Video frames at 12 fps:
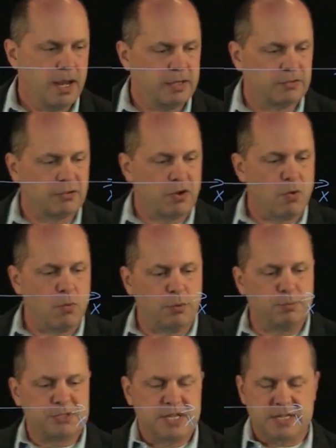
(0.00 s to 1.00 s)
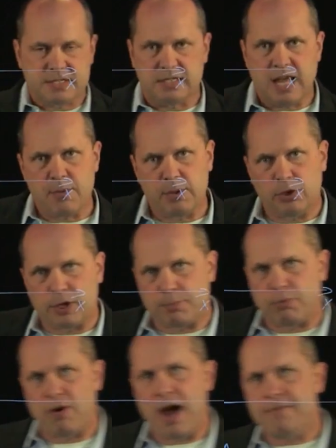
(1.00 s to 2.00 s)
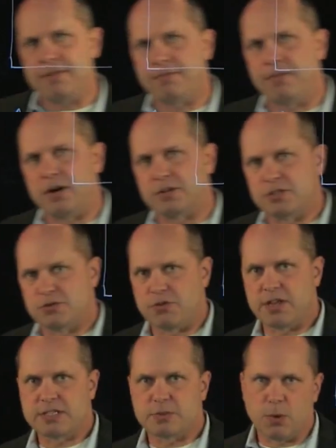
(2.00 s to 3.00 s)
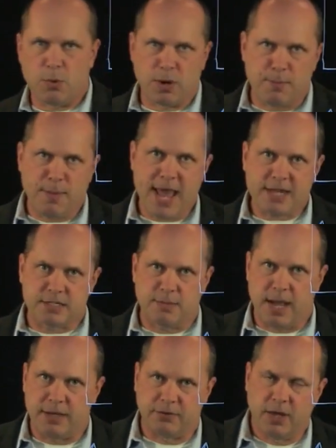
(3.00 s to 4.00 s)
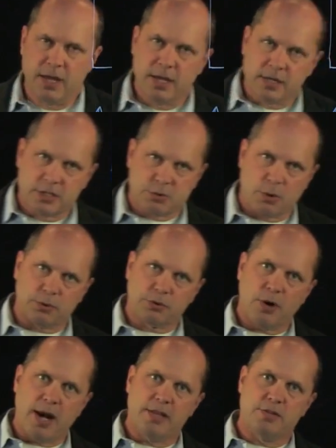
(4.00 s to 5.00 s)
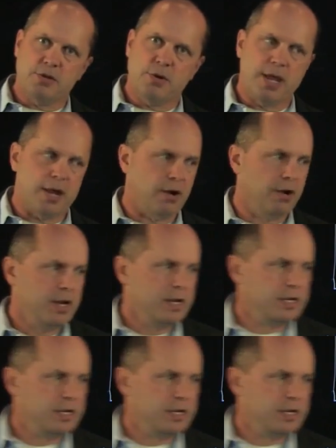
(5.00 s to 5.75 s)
And so we'll see this a lot when we look at profit functions or things that we want to maximize. Because what we'll try to do here